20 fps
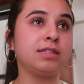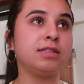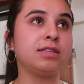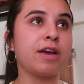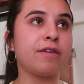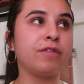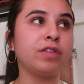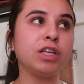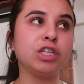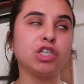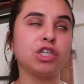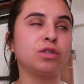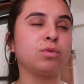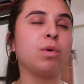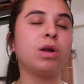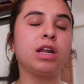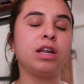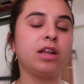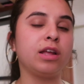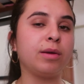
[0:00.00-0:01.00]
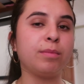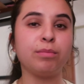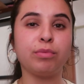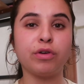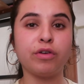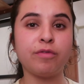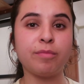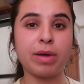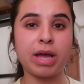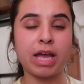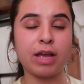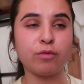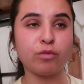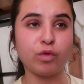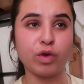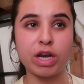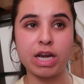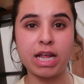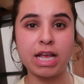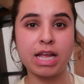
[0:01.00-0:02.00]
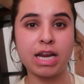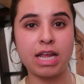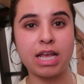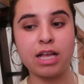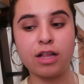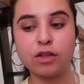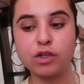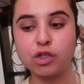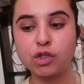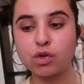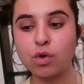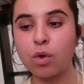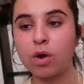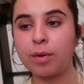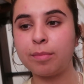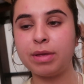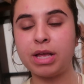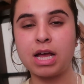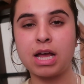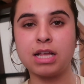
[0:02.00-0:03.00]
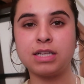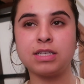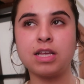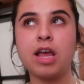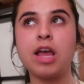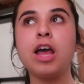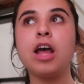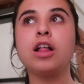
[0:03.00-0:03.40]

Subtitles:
definitely just wanted to improve my reading and English score, because